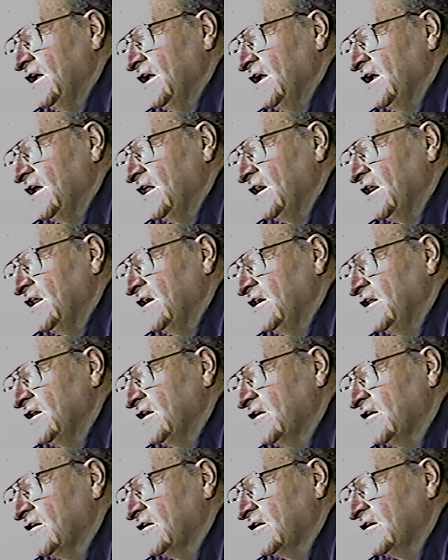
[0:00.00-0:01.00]
And then he
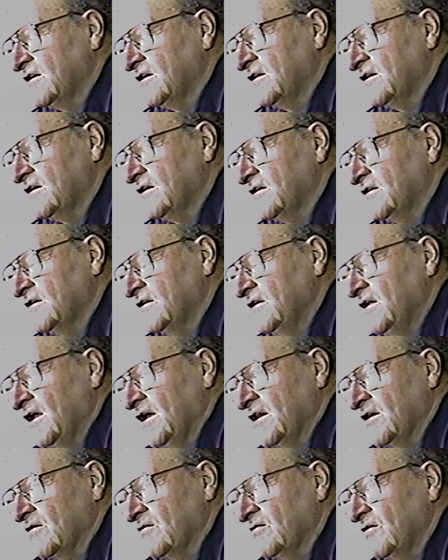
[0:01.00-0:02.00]

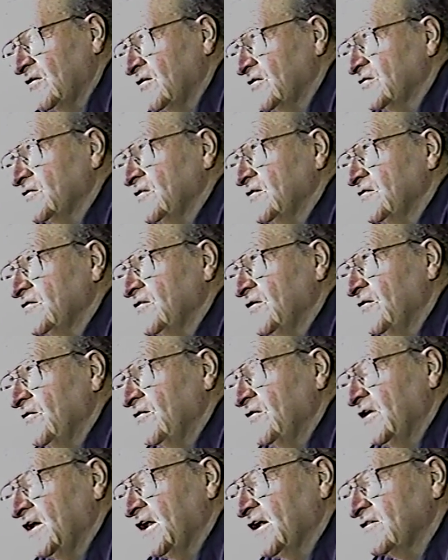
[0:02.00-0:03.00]
had a crosscut saw
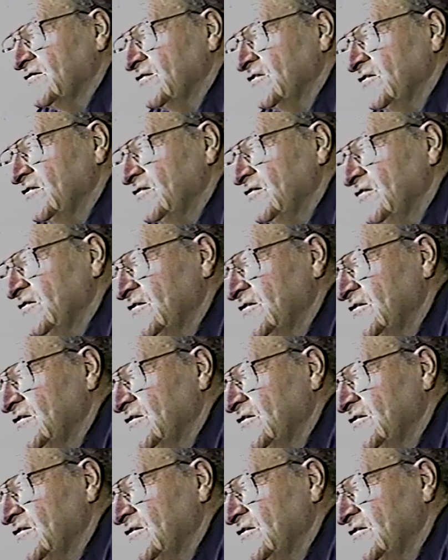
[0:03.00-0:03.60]
and axes.